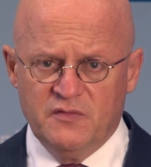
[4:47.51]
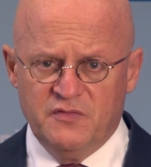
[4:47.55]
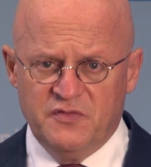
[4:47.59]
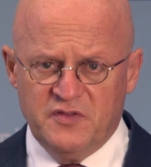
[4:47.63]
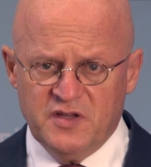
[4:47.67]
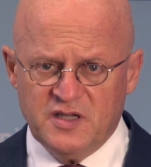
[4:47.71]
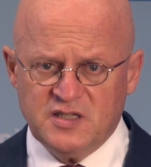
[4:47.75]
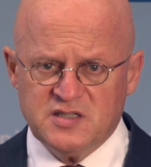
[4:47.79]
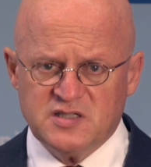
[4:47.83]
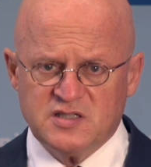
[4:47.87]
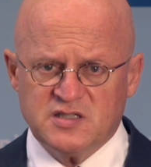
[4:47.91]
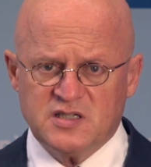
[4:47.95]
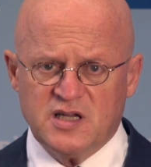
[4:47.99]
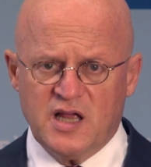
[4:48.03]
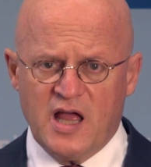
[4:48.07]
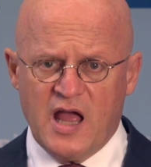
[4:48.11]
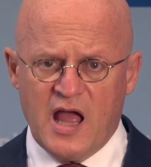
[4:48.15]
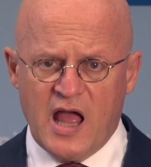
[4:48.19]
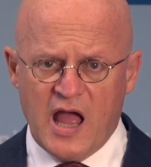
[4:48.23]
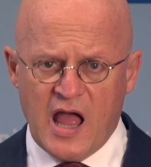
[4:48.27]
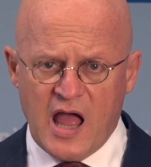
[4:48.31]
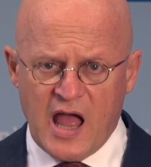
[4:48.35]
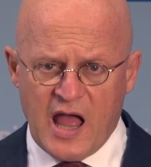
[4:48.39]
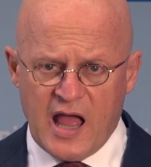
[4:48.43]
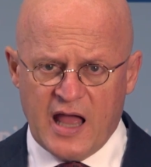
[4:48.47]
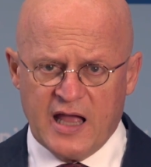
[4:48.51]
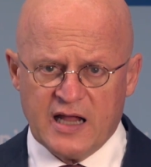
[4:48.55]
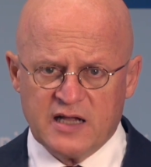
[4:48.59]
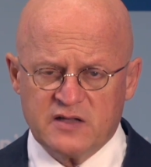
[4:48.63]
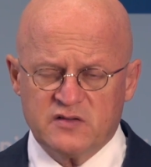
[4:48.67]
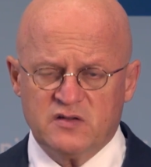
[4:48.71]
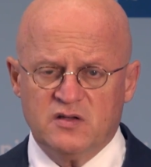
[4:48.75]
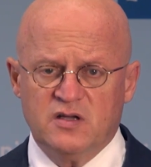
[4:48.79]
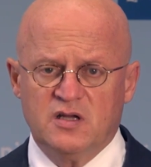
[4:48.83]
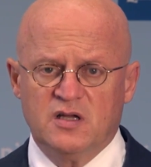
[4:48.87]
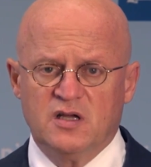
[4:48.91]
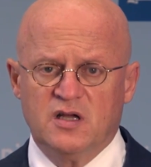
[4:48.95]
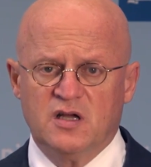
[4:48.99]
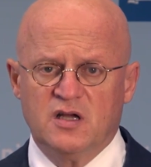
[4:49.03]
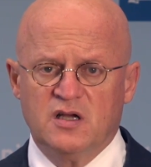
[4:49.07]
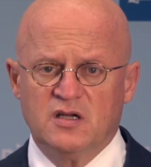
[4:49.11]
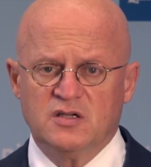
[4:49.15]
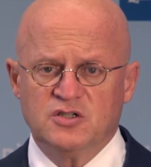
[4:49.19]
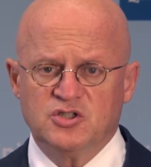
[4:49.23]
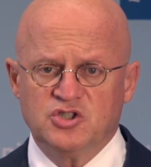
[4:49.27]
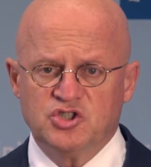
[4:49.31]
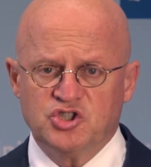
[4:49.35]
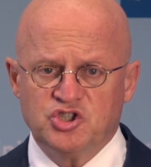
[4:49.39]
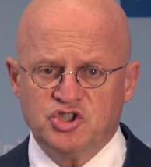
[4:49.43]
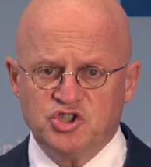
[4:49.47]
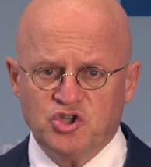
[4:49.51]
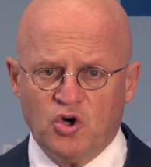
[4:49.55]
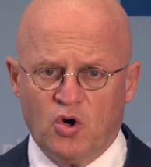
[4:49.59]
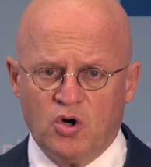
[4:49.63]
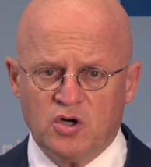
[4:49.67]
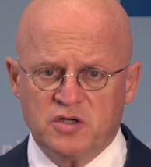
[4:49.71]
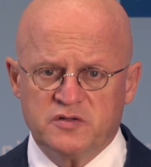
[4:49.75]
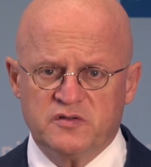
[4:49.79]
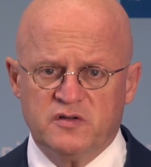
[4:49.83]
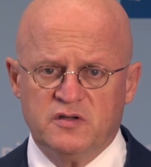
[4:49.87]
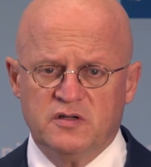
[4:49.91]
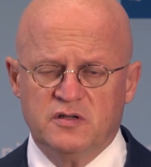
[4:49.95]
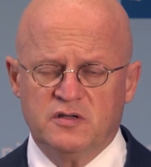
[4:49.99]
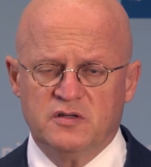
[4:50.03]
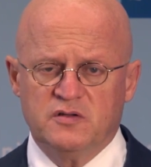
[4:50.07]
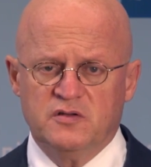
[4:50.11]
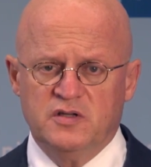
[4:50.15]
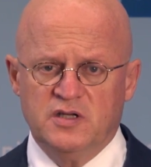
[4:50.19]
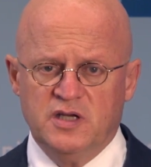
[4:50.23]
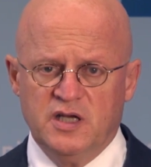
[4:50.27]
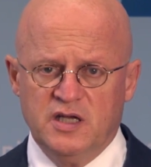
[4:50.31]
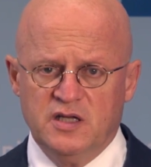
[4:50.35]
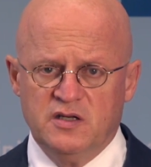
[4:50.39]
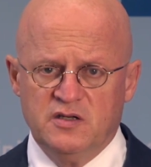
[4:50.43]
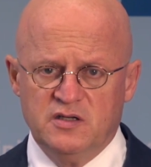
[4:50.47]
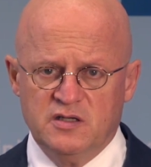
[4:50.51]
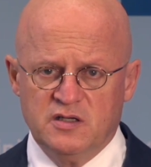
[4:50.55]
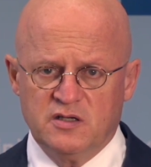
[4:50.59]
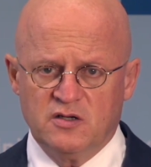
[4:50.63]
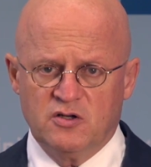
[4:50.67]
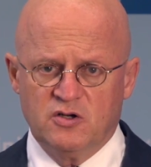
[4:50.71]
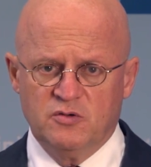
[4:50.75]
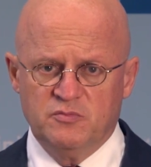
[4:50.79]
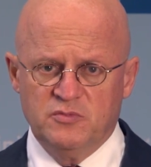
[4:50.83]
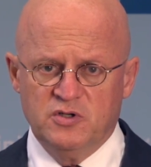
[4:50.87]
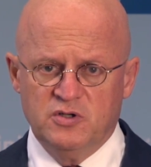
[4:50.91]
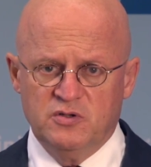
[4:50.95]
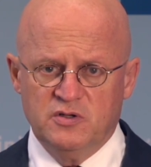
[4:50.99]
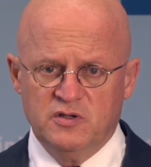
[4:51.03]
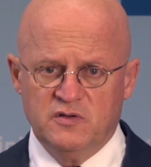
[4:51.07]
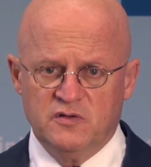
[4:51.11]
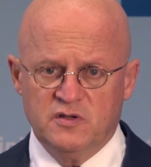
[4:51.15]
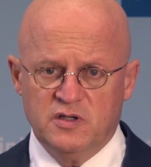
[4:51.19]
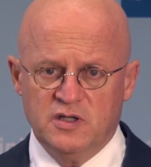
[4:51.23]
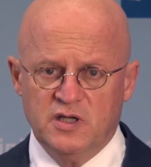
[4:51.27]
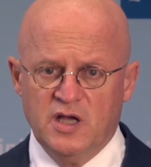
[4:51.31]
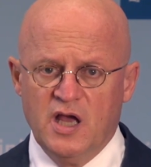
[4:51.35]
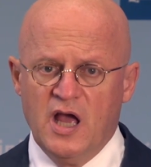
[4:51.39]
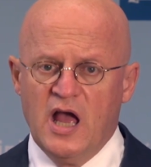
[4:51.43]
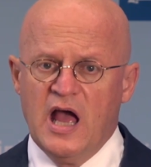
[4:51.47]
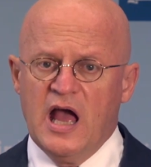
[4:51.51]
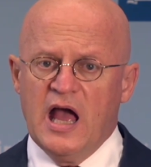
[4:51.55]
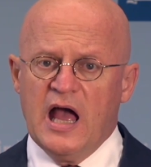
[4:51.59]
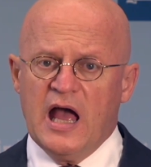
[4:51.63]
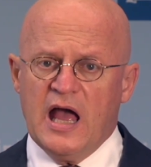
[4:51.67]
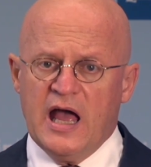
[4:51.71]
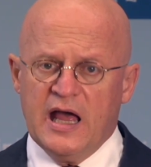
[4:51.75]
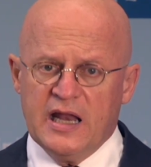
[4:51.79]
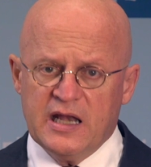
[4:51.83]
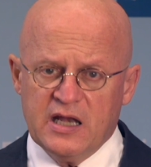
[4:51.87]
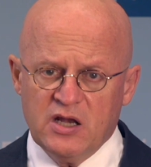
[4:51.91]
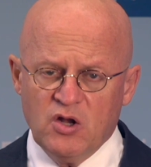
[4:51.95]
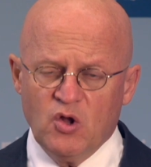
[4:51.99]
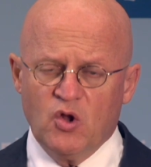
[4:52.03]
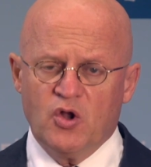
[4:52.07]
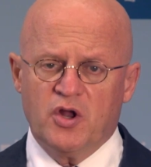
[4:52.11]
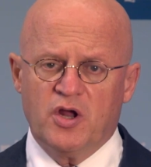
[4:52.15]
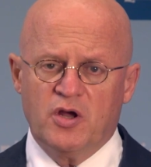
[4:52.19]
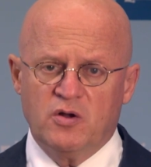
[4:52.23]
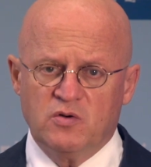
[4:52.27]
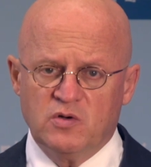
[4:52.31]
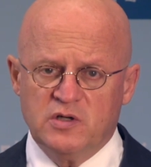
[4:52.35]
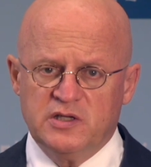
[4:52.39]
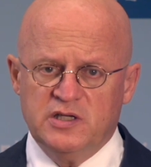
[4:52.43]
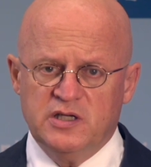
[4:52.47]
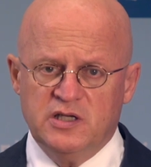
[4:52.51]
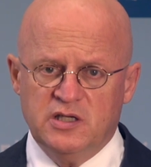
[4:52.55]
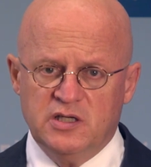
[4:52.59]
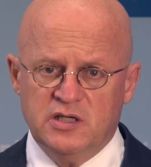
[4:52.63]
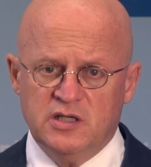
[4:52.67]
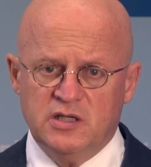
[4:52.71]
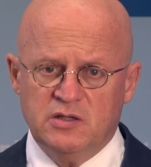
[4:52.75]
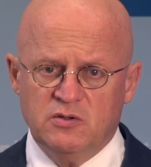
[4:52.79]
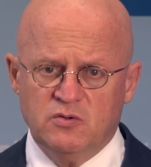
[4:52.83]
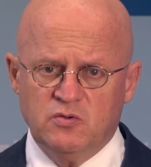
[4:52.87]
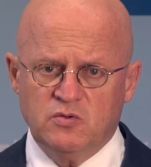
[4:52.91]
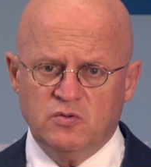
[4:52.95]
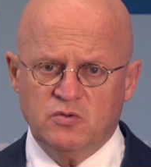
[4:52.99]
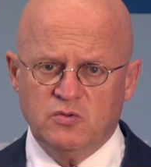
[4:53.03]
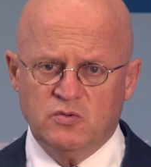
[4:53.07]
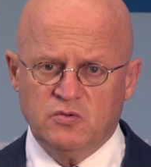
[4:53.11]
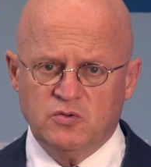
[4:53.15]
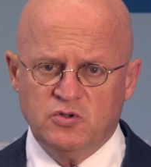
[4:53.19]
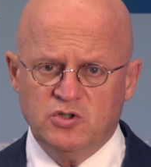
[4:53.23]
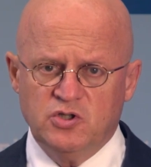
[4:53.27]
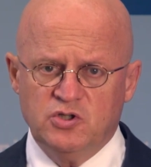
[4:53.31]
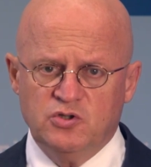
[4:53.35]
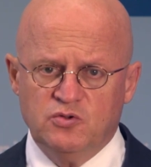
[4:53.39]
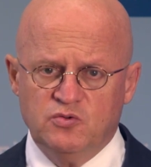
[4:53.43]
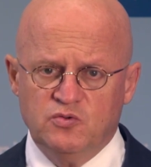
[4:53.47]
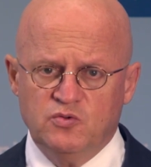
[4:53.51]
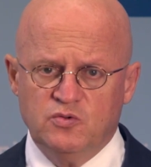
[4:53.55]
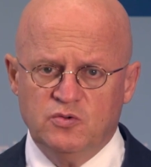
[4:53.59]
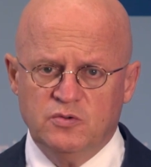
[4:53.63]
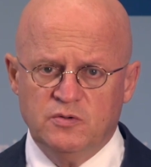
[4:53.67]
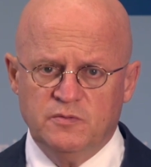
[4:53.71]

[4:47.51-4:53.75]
This act shocked the Indian community, and not only you.